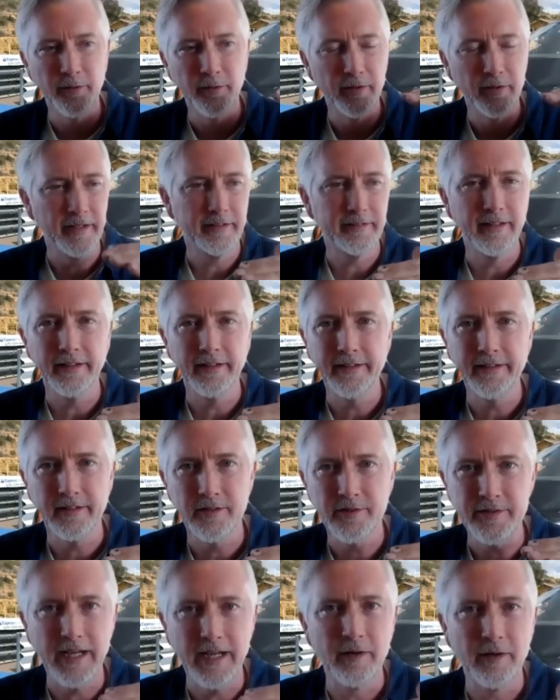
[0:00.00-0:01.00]
like that kind
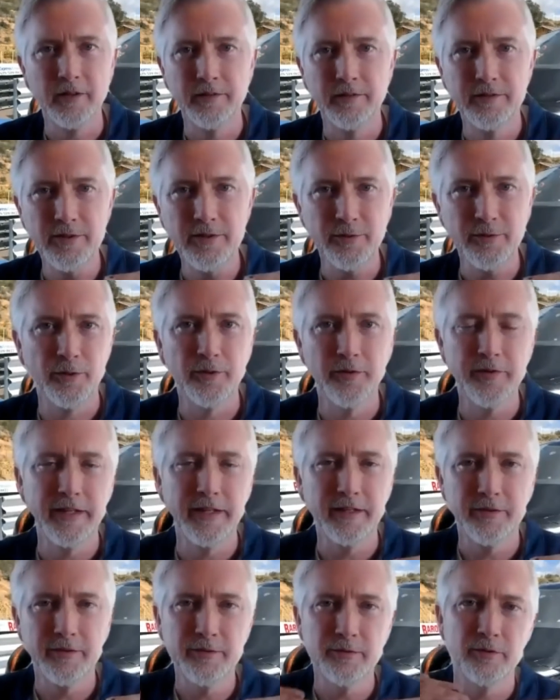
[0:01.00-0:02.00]
of shower stall
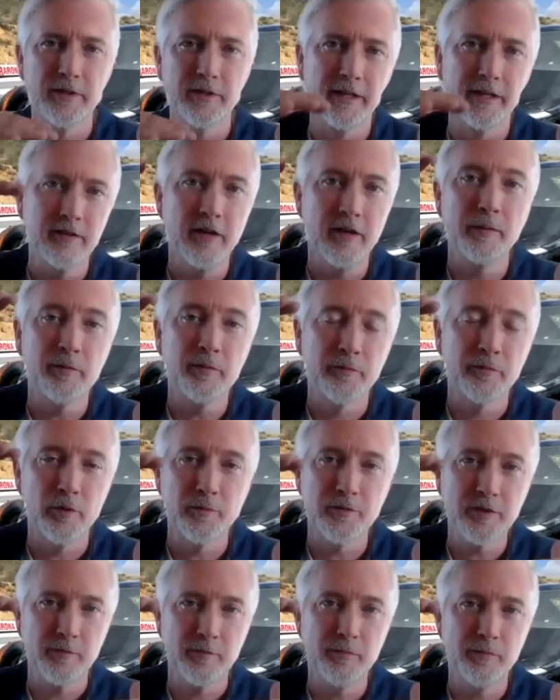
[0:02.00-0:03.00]
thing to like high
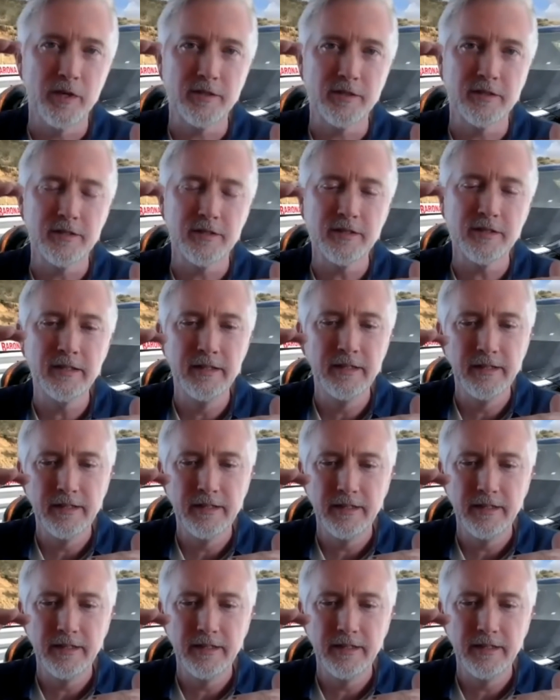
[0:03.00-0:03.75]
performance composites.